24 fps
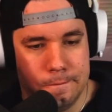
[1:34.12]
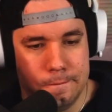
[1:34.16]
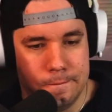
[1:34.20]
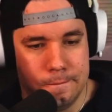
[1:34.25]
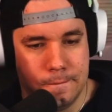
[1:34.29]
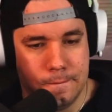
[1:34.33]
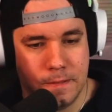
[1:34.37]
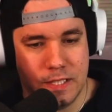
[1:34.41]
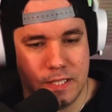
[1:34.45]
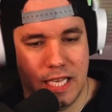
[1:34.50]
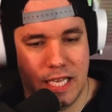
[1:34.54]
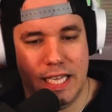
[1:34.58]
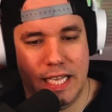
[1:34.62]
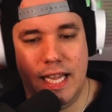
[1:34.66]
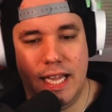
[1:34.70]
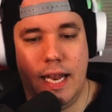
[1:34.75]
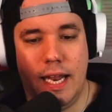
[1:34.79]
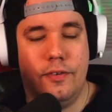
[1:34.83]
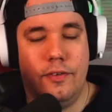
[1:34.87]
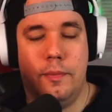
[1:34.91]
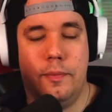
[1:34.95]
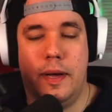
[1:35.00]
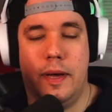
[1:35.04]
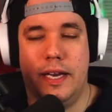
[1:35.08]
Leyline of
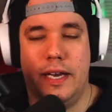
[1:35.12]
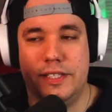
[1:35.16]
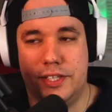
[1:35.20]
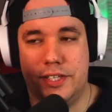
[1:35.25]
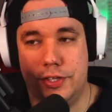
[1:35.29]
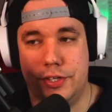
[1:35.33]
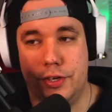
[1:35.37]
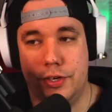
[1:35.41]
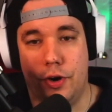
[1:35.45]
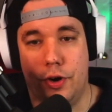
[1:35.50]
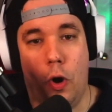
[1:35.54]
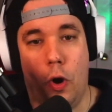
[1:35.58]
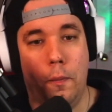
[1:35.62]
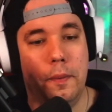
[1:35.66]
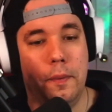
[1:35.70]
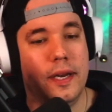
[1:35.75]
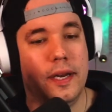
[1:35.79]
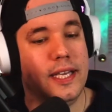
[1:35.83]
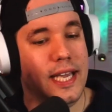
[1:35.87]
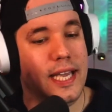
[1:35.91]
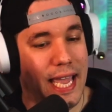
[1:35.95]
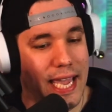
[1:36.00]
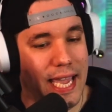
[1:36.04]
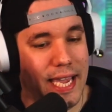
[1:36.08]
Abundance in your opening
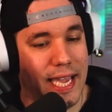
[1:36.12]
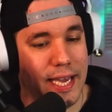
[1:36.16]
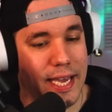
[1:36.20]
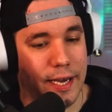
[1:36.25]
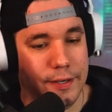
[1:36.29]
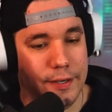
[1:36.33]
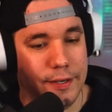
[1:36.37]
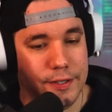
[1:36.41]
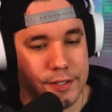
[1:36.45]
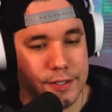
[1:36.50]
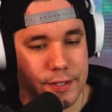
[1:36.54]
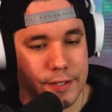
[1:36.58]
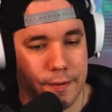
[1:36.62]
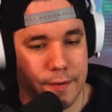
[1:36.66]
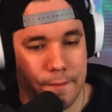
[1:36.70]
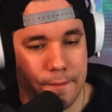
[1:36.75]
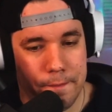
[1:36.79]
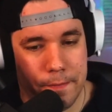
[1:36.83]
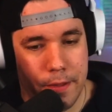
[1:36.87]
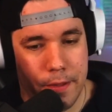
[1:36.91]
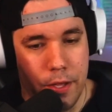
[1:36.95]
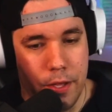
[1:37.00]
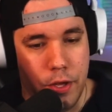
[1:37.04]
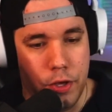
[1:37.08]
hand,
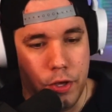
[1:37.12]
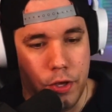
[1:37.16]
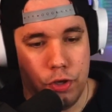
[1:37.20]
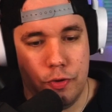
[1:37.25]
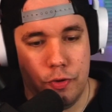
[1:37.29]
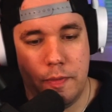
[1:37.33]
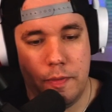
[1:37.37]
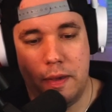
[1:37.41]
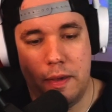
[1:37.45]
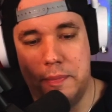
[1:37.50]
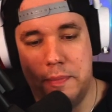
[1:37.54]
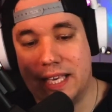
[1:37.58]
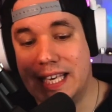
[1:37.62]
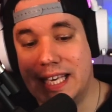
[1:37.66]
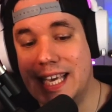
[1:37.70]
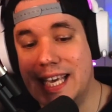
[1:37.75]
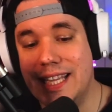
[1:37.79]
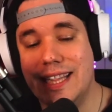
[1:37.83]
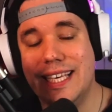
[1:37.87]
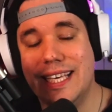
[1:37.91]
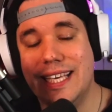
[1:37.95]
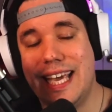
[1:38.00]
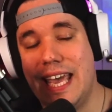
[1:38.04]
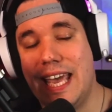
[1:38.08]
you may begin
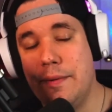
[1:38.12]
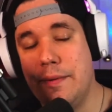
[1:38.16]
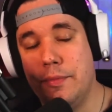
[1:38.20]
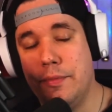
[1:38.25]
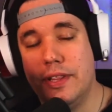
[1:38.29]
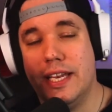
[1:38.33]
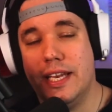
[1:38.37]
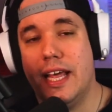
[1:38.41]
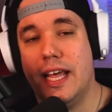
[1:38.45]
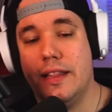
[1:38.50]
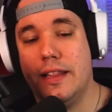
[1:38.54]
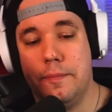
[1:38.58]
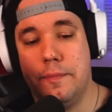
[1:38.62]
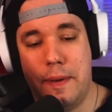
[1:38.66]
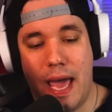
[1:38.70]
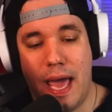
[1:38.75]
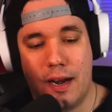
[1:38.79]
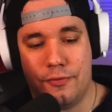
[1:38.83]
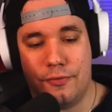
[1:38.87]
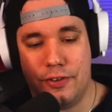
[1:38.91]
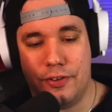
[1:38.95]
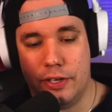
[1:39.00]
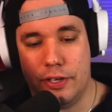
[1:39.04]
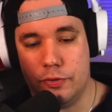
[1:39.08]
the game with it on the
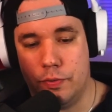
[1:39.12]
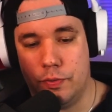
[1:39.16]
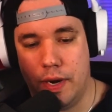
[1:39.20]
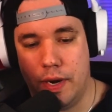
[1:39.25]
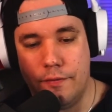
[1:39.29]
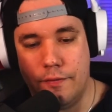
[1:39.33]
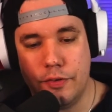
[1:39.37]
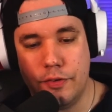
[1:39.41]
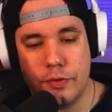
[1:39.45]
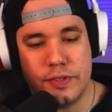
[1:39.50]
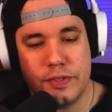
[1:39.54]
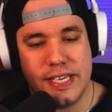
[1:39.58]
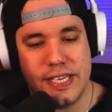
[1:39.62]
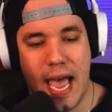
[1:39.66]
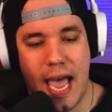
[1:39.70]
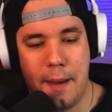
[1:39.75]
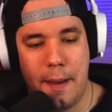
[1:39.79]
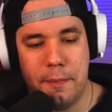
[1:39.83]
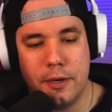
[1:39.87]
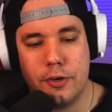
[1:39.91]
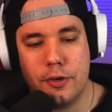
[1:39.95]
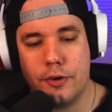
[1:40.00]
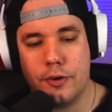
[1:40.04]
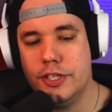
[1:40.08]
battlefield. Whenever you tap
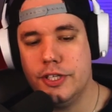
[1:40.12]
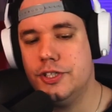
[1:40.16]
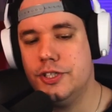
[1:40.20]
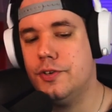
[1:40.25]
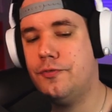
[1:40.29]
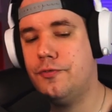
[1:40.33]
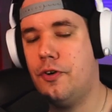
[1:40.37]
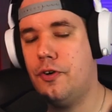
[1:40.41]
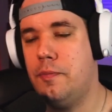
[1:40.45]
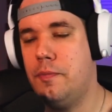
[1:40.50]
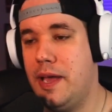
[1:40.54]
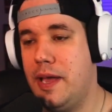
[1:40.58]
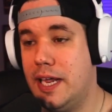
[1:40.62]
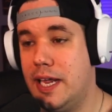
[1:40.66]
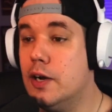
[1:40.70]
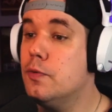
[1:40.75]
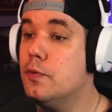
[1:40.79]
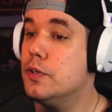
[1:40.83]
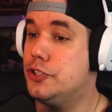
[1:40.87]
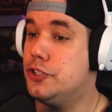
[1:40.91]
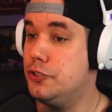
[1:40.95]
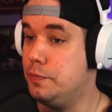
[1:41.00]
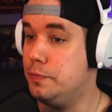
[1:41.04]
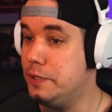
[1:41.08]
a creature for mana,
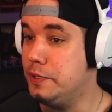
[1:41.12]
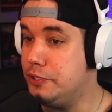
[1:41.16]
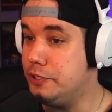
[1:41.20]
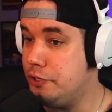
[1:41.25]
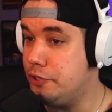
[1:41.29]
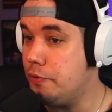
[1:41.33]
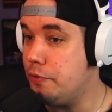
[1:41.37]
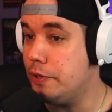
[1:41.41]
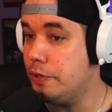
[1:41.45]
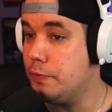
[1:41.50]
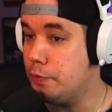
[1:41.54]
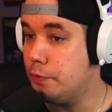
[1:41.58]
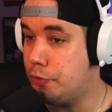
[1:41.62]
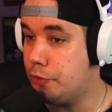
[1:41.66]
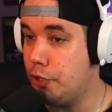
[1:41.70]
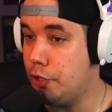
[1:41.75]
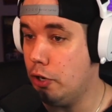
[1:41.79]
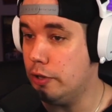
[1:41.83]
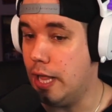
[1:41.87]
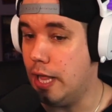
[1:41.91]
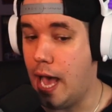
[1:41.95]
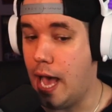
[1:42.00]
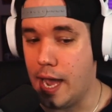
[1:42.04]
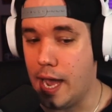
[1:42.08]
which you'll be doing with
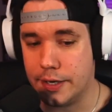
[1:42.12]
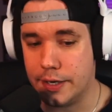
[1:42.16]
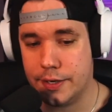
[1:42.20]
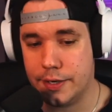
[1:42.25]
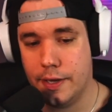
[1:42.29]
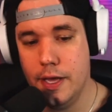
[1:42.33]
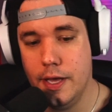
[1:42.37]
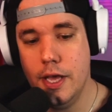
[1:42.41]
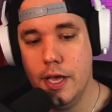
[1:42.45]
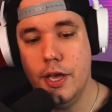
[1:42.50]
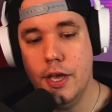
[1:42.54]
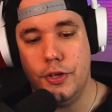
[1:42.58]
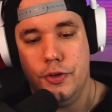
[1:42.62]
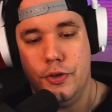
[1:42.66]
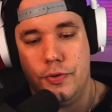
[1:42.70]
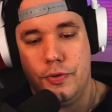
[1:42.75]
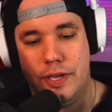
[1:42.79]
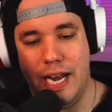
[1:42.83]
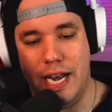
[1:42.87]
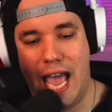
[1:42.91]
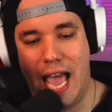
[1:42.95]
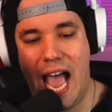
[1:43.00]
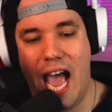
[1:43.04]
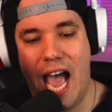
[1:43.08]
Yurlok, you
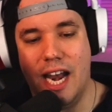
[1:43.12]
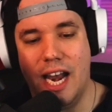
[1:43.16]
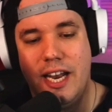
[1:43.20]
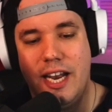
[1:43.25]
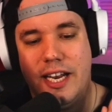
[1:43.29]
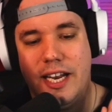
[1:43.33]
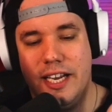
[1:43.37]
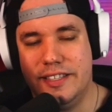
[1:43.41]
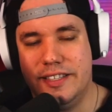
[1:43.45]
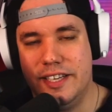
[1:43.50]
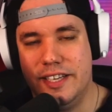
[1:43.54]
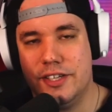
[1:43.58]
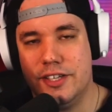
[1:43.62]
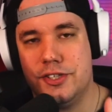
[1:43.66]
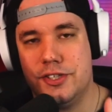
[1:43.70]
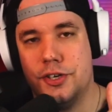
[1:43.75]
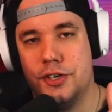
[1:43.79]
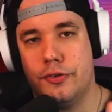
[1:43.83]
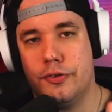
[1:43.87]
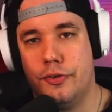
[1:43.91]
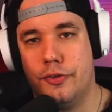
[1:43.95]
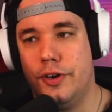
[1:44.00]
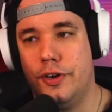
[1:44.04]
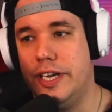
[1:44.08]
can add an additional
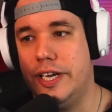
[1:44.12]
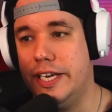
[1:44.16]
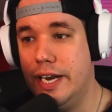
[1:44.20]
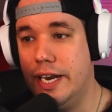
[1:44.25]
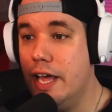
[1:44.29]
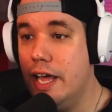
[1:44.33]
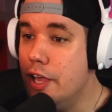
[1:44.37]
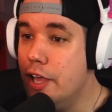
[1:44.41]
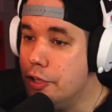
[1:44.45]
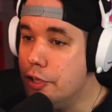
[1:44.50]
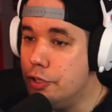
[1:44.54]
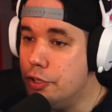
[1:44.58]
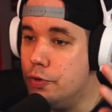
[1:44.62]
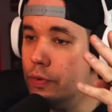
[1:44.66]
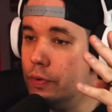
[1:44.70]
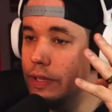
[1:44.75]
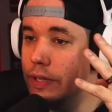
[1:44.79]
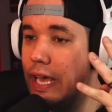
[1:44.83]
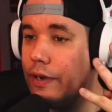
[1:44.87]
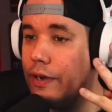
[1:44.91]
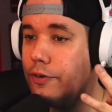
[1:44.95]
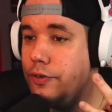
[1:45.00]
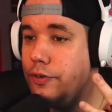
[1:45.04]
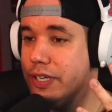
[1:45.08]
green. You will
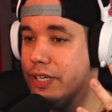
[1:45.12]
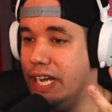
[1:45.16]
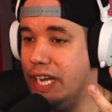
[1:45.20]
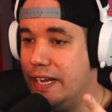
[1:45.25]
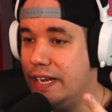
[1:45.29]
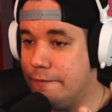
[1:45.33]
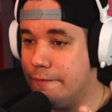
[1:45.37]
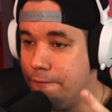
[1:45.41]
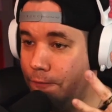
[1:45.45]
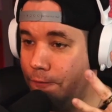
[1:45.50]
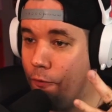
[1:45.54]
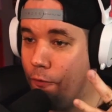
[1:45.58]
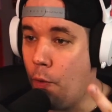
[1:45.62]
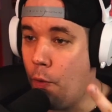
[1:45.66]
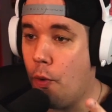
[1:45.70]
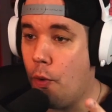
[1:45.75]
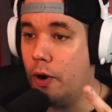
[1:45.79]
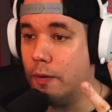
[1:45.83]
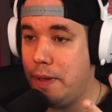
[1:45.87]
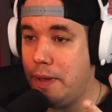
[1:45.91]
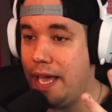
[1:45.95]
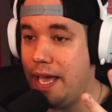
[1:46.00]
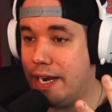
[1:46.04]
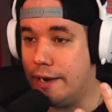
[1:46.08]
now create 4
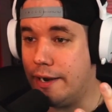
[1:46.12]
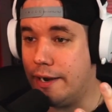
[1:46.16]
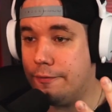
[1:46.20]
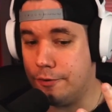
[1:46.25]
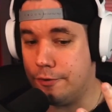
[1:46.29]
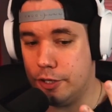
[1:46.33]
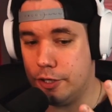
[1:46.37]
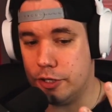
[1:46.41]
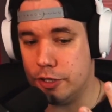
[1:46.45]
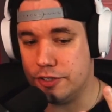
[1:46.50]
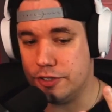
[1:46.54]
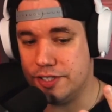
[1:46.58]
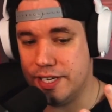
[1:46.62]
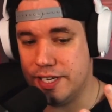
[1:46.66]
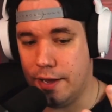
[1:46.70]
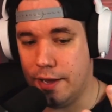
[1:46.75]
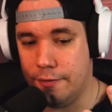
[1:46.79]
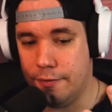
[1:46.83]
mana for yourself.